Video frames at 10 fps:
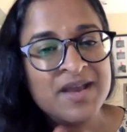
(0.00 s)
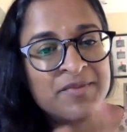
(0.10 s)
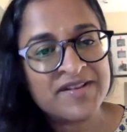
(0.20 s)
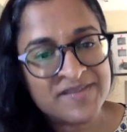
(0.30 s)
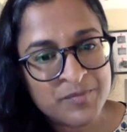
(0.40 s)

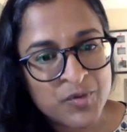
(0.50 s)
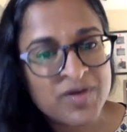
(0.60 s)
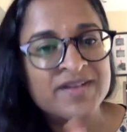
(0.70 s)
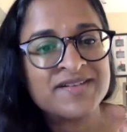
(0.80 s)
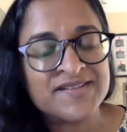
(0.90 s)
But it's
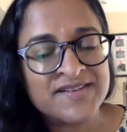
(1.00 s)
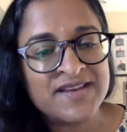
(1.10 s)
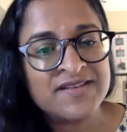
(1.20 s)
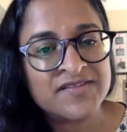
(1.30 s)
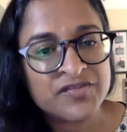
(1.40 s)
important to
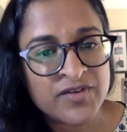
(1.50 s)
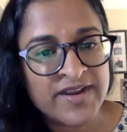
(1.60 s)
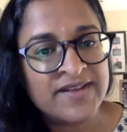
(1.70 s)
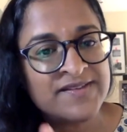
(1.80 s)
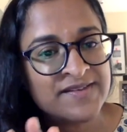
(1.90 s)
see the
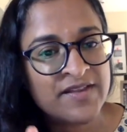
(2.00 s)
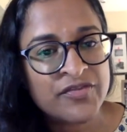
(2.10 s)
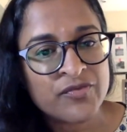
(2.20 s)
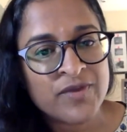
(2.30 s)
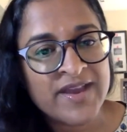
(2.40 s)
strains and
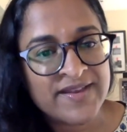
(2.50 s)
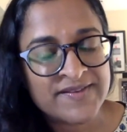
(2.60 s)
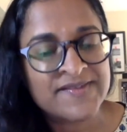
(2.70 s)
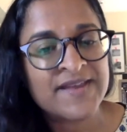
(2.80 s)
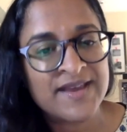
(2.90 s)
the
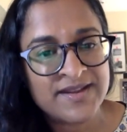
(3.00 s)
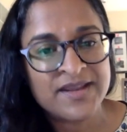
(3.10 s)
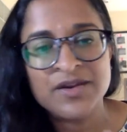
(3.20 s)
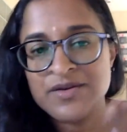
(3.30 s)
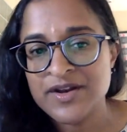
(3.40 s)
threads that,
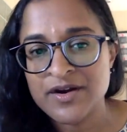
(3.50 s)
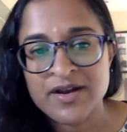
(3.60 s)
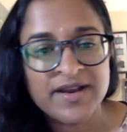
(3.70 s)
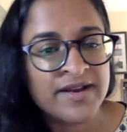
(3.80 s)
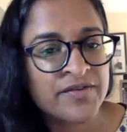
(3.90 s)
you know,
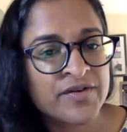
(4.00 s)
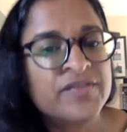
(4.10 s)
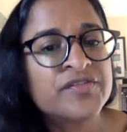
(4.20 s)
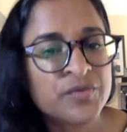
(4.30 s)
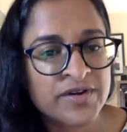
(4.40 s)
Nira and other
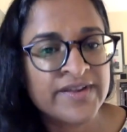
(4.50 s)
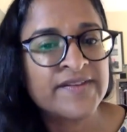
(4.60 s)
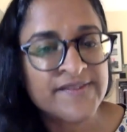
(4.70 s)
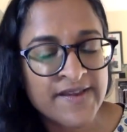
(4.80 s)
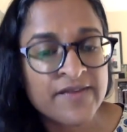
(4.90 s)

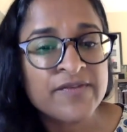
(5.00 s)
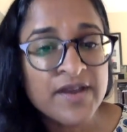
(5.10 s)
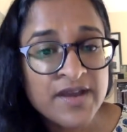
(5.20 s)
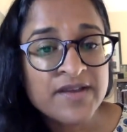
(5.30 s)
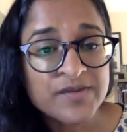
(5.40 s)
historians have
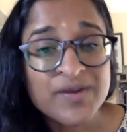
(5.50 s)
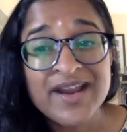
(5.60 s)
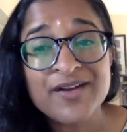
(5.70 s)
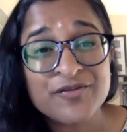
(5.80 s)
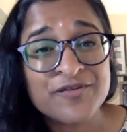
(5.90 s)
so
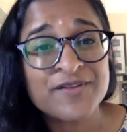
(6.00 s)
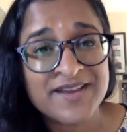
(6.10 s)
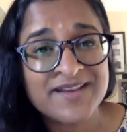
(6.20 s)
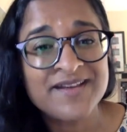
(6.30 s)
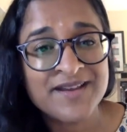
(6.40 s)

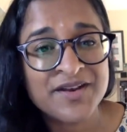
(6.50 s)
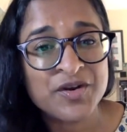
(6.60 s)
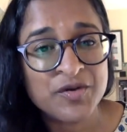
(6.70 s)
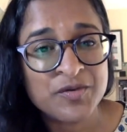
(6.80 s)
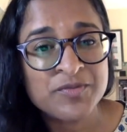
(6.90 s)
carefully, you
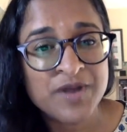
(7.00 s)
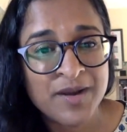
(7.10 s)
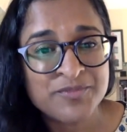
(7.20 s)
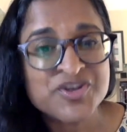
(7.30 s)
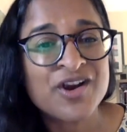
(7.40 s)
know,
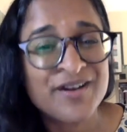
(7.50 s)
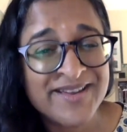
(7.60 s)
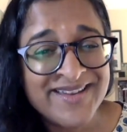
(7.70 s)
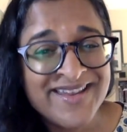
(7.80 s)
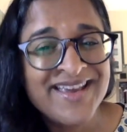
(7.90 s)
um,
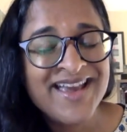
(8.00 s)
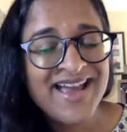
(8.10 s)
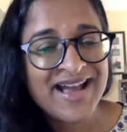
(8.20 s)
charted,